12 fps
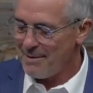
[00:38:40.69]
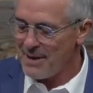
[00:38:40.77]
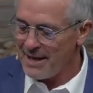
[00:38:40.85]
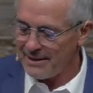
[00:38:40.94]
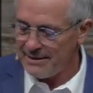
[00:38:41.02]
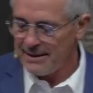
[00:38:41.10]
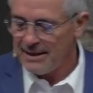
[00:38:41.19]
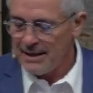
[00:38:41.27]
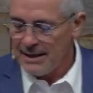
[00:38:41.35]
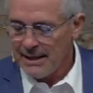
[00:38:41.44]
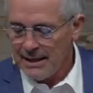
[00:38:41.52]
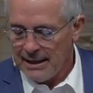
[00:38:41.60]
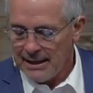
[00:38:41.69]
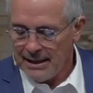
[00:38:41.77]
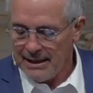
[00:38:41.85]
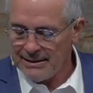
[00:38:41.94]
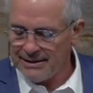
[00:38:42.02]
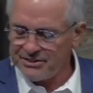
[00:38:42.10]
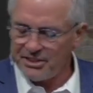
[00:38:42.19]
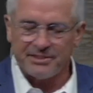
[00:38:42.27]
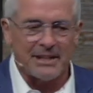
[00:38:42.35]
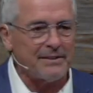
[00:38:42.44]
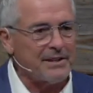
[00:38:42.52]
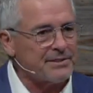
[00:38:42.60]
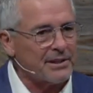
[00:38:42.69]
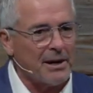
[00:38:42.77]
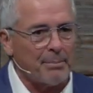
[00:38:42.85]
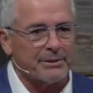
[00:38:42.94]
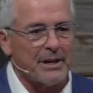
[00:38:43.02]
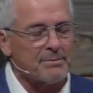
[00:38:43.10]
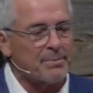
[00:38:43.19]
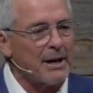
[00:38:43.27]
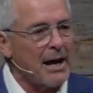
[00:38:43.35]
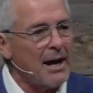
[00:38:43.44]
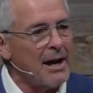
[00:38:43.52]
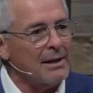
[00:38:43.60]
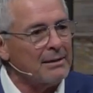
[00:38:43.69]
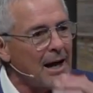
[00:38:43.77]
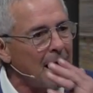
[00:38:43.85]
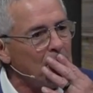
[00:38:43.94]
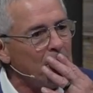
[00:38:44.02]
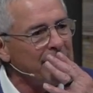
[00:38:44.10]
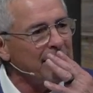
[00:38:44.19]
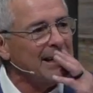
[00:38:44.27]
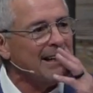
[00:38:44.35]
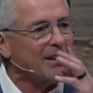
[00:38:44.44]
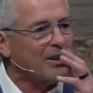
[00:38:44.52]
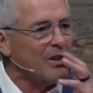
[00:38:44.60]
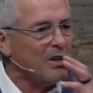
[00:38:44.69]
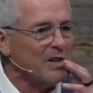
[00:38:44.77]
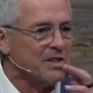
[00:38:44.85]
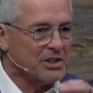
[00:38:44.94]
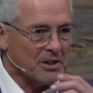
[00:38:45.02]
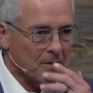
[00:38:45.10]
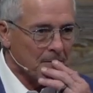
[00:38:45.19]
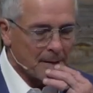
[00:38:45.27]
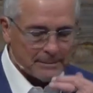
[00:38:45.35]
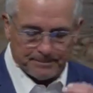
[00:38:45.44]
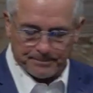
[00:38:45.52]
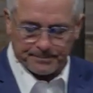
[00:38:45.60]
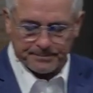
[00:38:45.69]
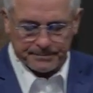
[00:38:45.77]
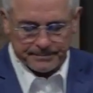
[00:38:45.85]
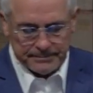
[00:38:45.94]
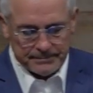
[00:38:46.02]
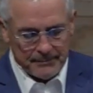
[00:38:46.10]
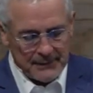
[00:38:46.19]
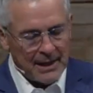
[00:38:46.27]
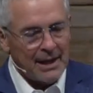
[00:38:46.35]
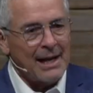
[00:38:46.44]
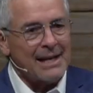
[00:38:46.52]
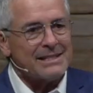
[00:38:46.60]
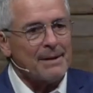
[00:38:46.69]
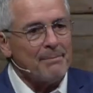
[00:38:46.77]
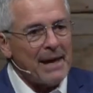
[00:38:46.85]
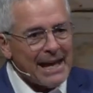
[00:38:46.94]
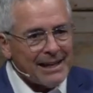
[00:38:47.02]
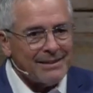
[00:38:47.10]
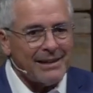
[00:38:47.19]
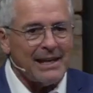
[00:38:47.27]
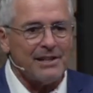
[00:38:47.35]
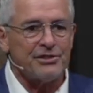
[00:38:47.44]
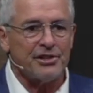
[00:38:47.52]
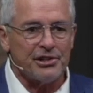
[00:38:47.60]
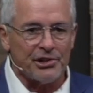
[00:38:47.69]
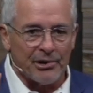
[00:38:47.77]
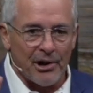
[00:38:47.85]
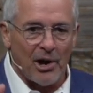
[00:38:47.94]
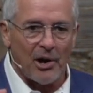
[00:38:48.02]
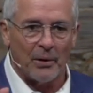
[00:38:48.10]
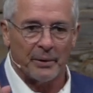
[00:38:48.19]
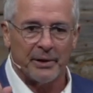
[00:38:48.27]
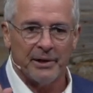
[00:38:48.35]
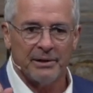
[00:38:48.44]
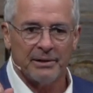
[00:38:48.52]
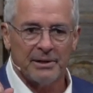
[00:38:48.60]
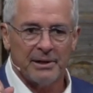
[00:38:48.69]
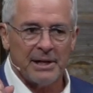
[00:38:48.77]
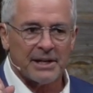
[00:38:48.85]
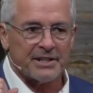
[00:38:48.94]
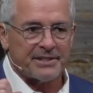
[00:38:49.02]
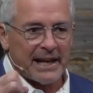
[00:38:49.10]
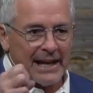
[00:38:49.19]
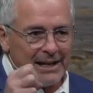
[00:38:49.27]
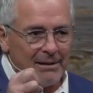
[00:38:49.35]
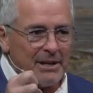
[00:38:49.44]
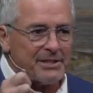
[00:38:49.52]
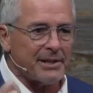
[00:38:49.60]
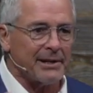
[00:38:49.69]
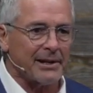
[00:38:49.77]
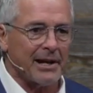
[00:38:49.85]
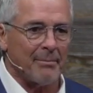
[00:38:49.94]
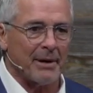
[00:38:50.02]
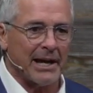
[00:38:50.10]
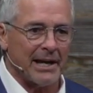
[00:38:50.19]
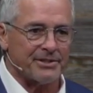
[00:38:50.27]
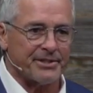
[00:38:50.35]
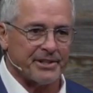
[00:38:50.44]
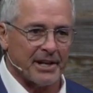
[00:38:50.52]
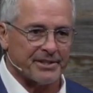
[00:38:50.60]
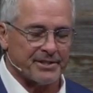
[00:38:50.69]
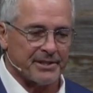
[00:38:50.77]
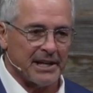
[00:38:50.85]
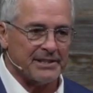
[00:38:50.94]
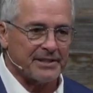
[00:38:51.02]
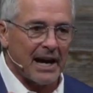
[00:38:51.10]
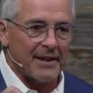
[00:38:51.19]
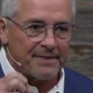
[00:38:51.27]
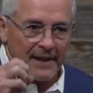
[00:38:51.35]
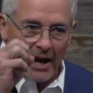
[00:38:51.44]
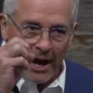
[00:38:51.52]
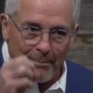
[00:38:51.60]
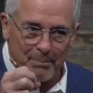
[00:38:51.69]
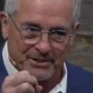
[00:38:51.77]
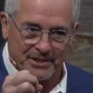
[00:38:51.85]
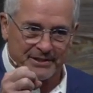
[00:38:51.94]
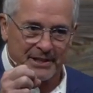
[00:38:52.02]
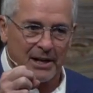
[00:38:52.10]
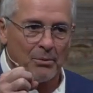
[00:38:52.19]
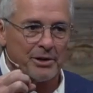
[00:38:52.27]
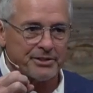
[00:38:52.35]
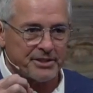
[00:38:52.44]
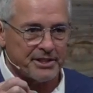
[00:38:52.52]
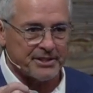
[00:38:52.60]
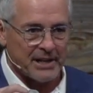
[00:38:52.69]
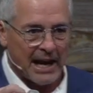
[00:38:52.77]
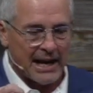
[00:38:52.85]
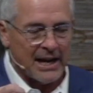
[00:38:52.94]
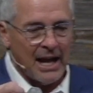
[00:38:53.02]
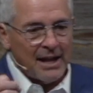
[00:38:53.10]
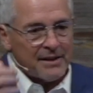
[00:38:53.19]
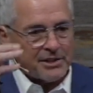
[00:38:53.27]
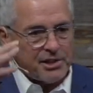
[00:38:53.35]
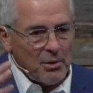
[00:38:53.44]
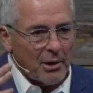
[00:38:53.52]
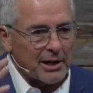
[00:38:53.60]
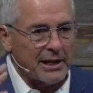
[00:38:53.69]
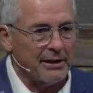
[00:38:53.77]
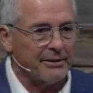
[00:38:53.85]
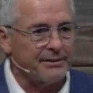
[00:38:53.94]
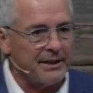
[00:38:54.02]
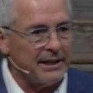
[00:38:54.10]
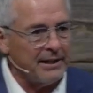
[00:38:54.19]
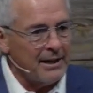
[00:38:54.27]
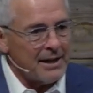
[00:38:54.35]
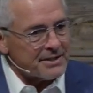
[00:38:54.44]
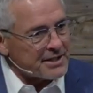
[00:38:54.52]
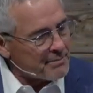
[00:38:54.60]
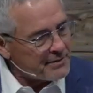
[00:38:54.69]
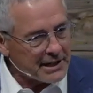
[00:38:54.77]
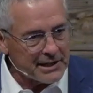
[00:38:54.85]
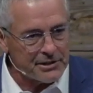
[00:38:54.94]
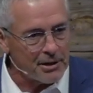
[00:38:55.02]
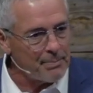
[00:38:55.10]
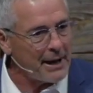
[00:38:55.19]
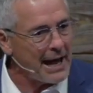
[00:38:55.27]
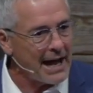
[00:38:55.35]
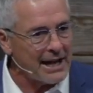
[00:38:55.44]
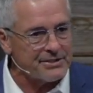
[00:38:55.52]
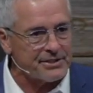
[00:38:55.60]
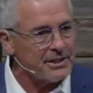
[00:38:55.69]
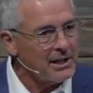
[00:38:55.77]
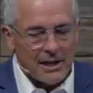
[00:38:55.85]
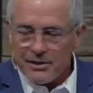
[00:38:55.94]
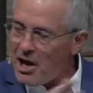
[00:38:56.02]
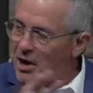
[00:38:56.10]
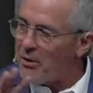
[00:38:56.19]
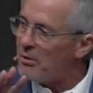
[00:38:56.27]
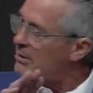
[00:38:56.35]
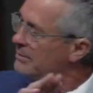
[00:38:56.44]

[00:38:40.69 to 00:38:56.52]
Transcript: Amen? Let's just say these a couple times, but I want to encourage you to make these your own. Because the enemy's going to come against us. He's got the opposite that he wants to say, that you are guilty, something in your past. No.